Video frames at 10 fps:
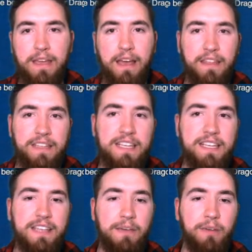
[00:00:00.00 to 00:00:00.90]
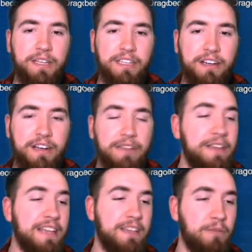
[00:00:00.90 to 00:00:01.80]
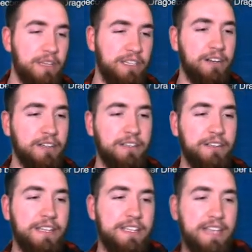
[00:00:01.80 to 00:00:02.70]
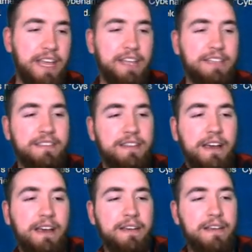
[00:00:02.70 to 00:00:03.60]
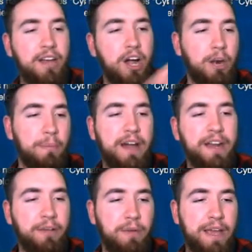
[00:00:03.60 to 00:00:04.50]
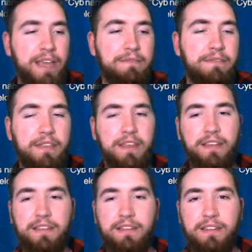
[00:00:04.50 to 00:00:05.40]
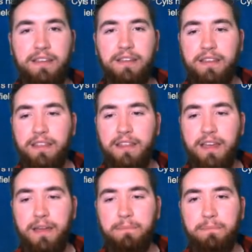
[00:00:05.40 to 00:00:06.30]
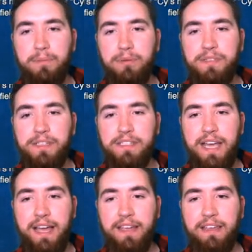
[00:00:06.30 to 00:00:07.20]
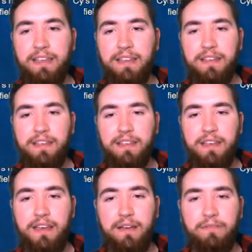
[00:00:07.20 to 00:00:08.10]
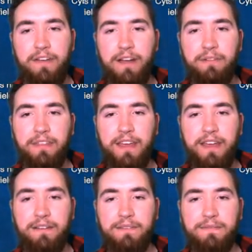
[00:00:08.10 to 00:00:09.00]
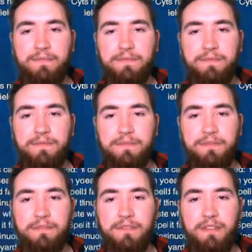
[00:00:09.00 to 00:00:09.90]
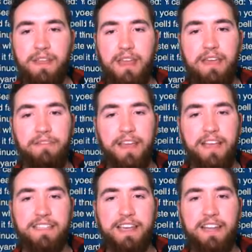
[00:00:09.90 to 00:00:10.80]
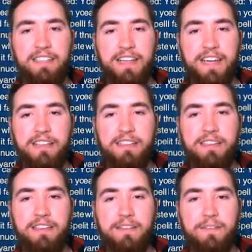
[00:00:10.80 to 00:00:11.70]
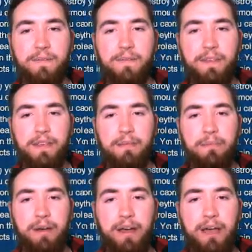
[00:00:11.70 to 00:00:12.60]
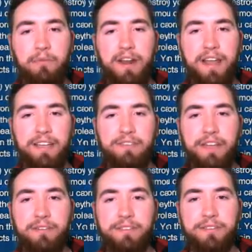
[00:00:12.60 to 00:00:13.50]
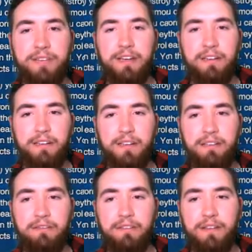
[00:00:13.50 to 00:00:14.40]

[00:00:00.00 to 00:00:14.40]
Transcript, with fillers: Unless he has that one card. If he has that one card in his hand, the harmonic wave thing that boosts attack, I'm fine with that. If he has that, he's nice. But I want to activate Crystal Conclave.